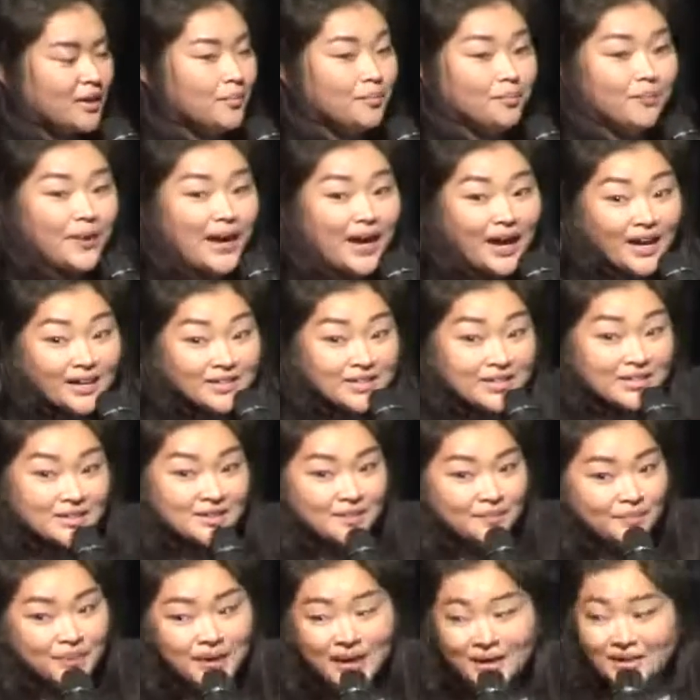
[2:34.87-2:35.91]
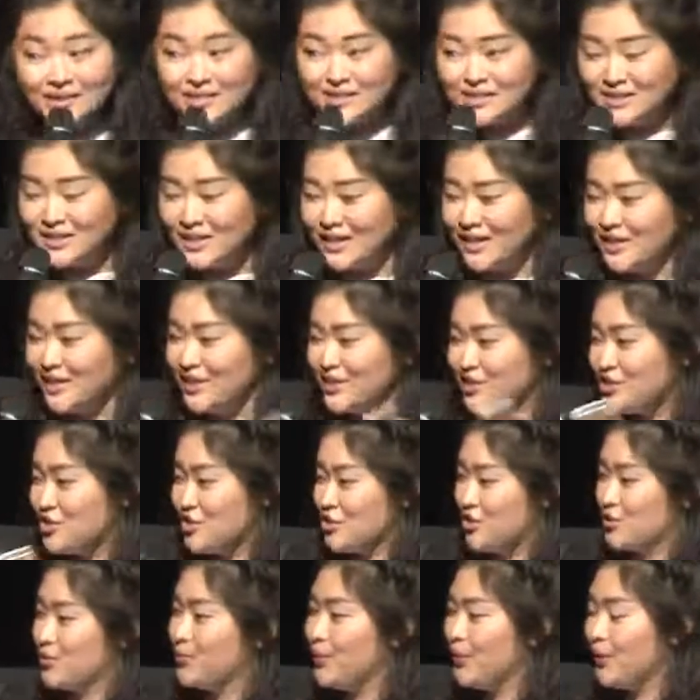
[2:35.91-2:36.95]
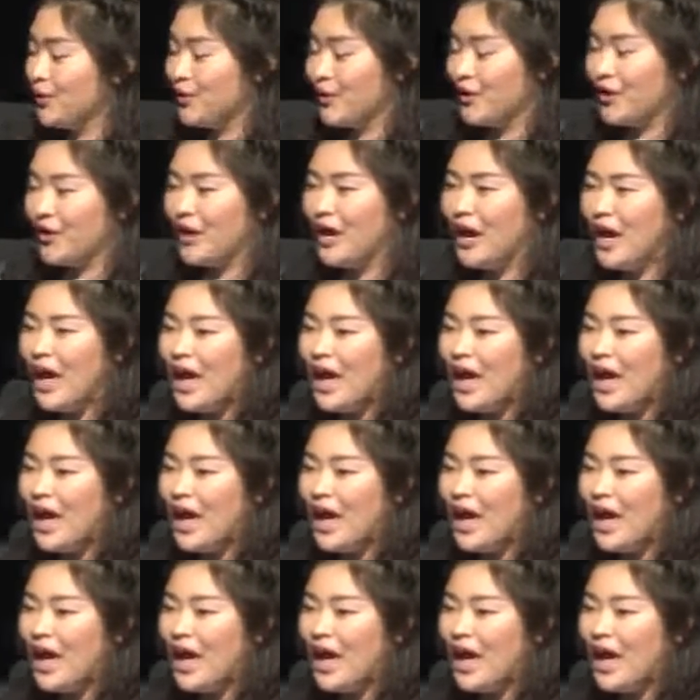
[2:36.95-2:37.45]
but it is true.